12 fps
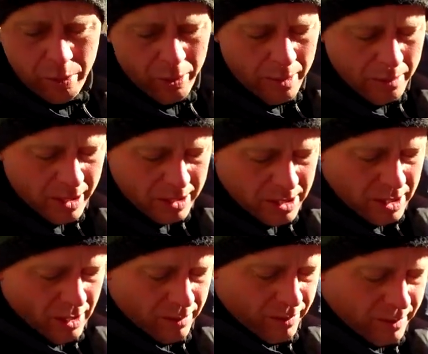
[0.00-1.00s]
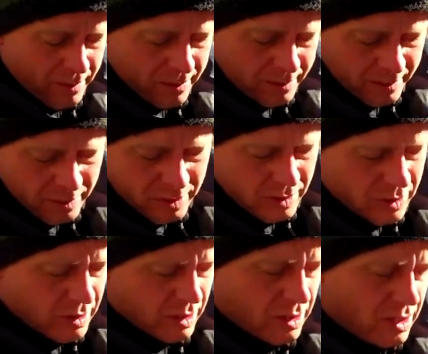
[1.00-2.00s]
Prep my stuff
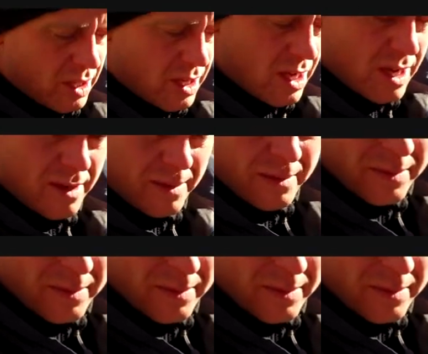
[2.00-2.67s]
to eat.